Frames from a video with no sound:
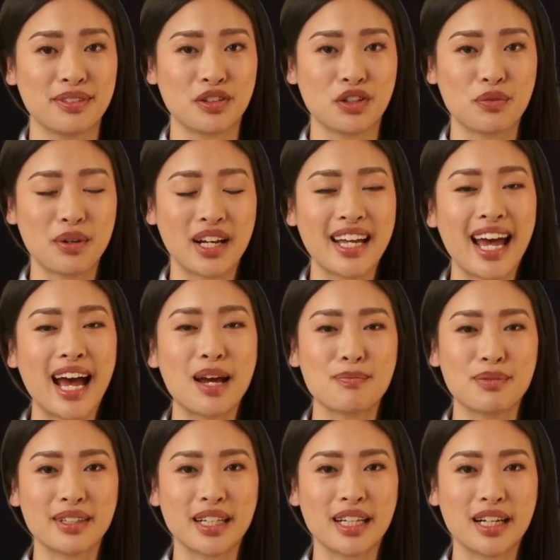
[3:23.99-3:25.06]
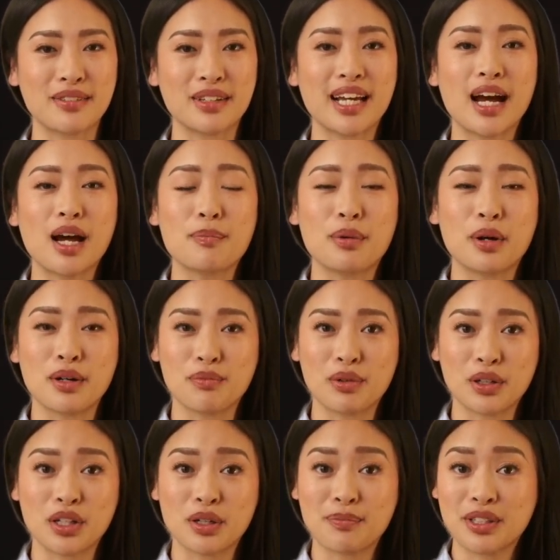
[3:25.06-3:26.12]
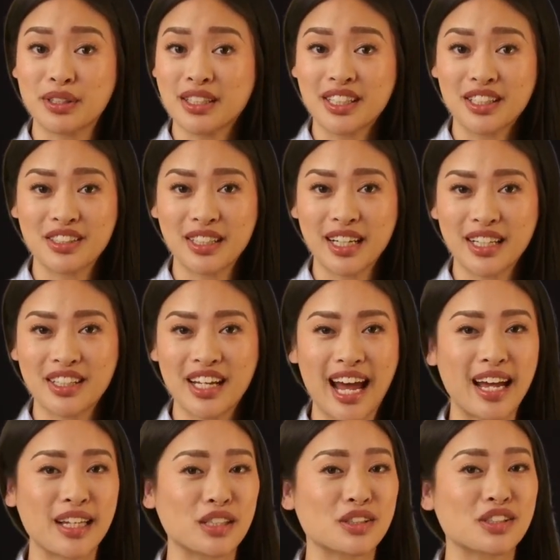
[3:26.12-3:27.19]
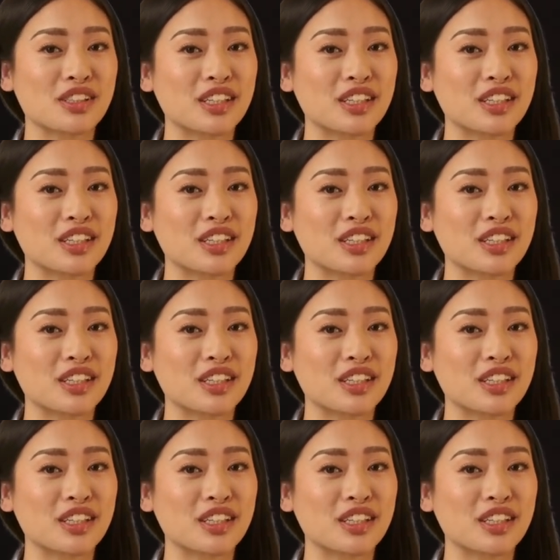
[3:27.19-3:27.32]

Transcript: To recap, the AirBorne vulnerabilities let attackers